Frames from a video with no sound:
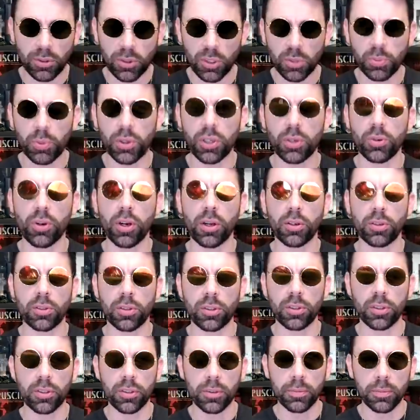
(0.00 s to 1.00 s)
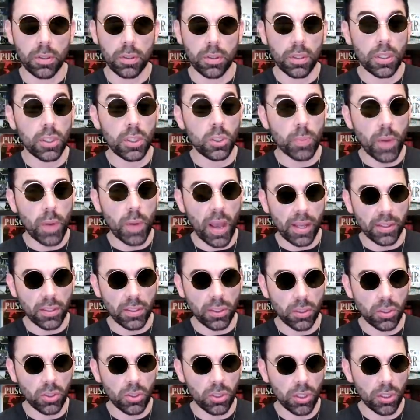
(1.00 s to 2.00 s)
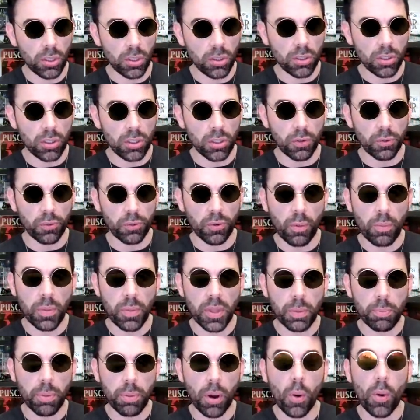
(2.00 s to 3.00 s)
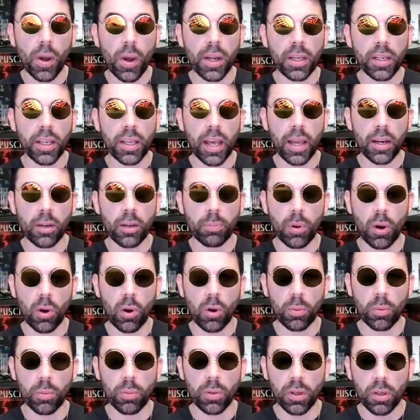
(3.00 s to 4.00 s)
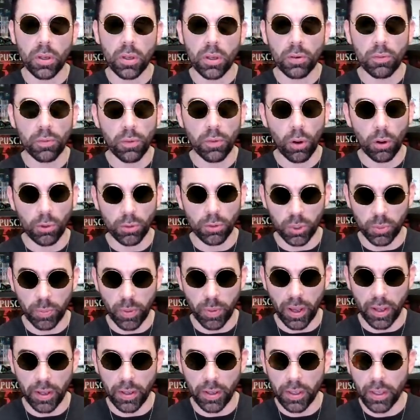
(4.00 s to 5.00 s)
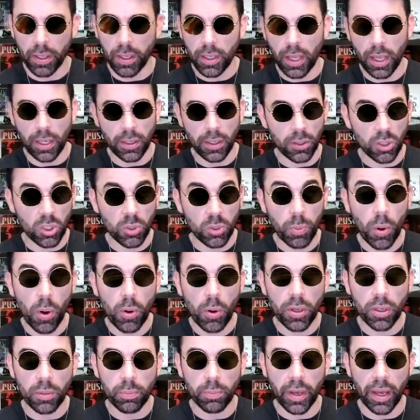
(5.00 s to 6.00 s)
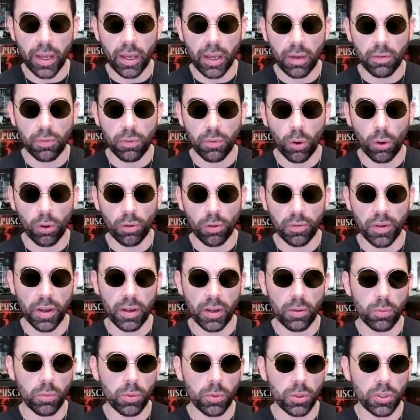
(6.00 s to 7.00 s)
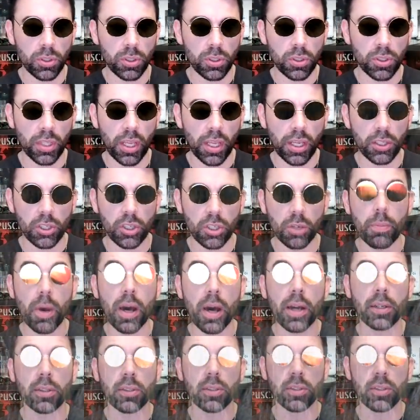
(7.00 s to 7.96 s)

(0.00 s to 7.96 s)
is pretty gross. This passage is from the poetic Edda poem Voluspa, and is spoken by a Volva, which is a shamanic